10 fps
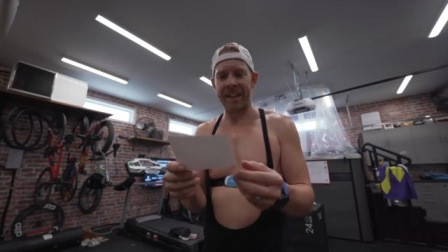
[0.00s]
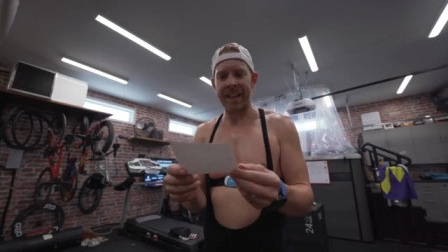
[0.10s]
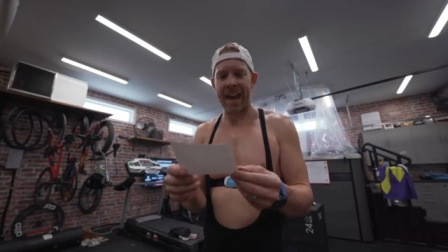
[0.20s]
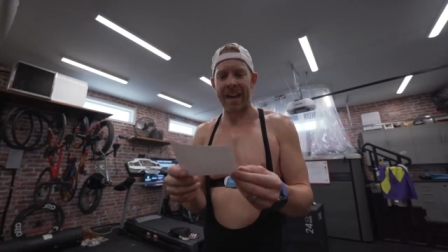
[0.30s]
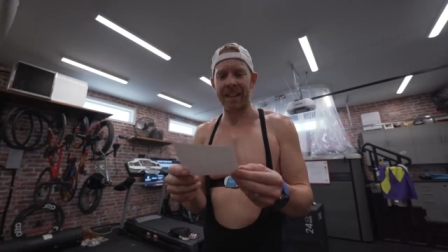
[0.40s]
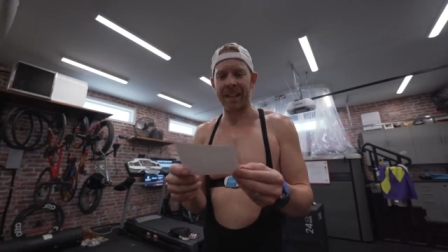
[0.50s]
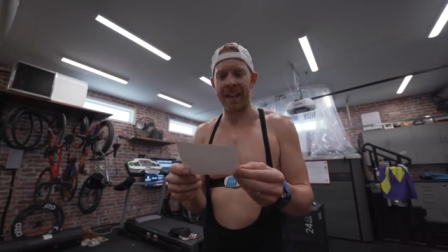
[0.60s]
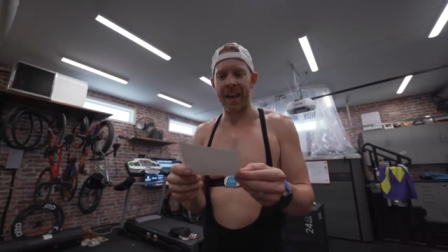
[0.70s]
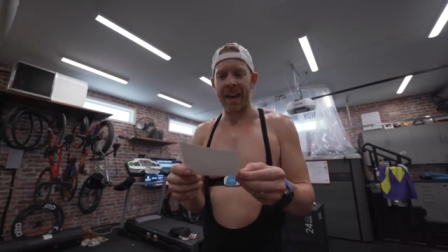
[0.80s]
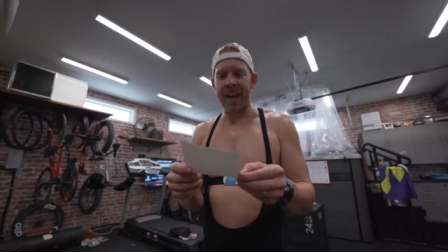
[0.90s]
test
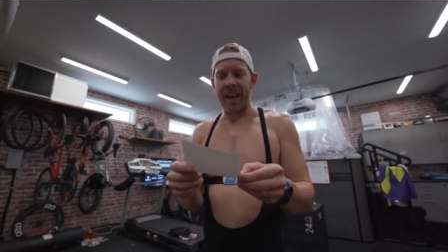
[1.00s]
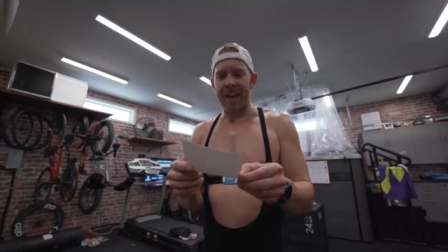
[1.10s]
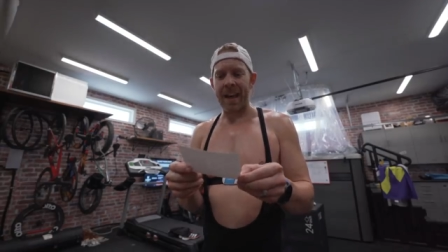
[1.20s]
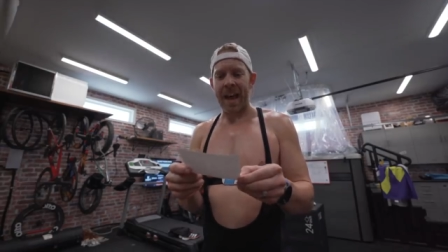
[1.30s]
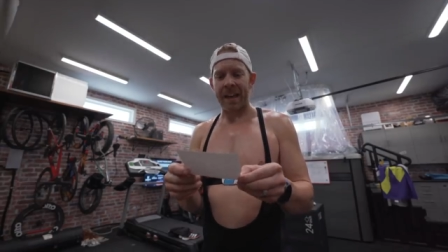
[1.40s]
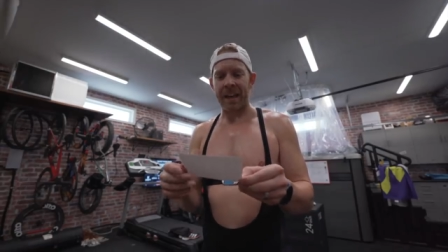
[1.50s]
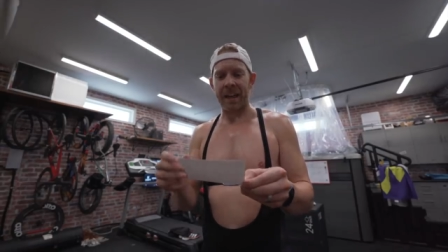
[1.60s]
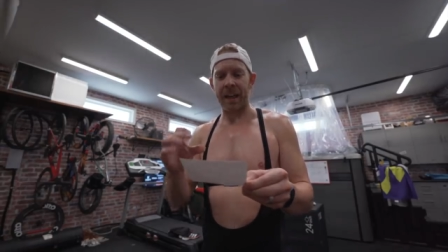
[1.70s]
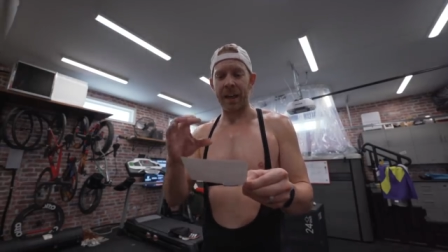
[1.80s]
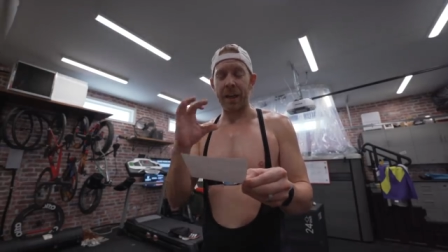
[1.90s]
that
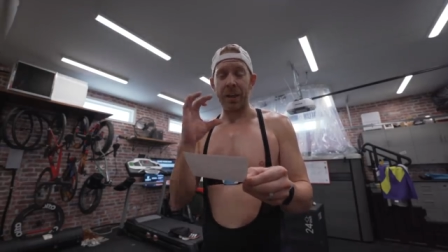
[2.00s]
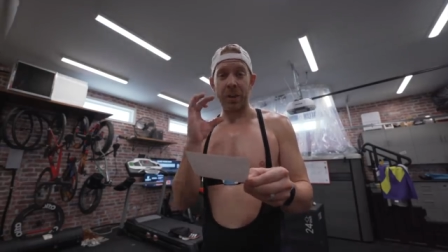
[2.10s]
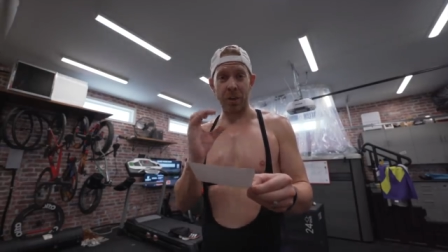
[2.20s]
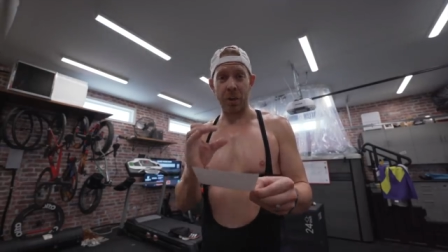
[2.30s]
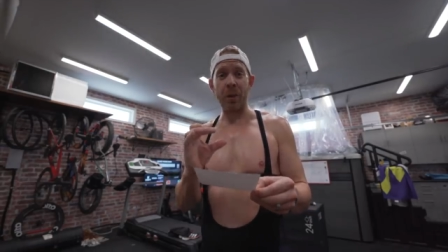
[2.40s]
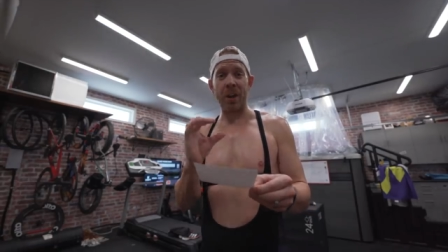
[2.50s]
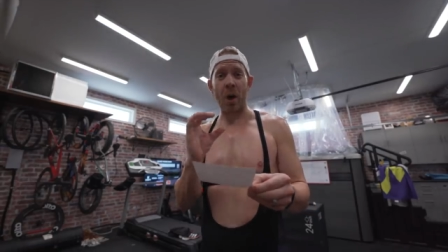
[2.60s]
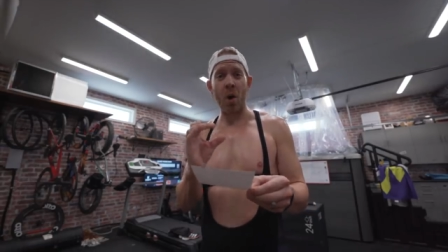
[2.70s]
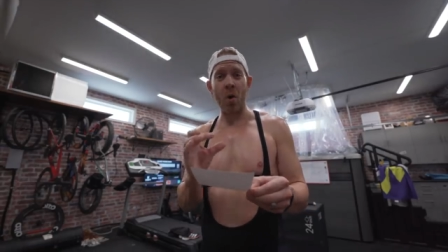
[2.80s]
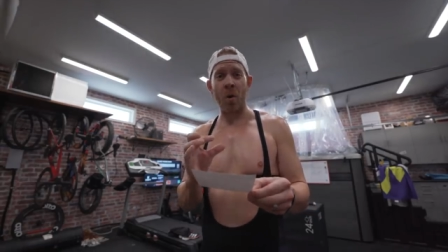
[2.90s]
you do at
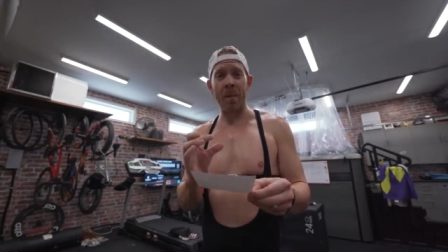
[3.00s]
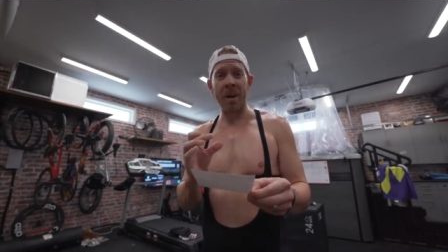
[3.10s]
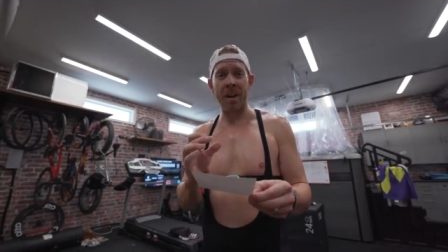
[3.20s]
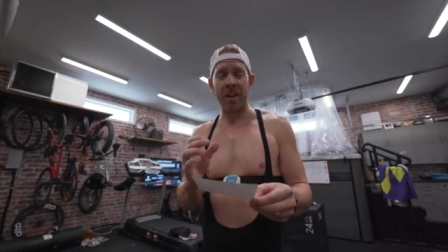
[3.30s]
home.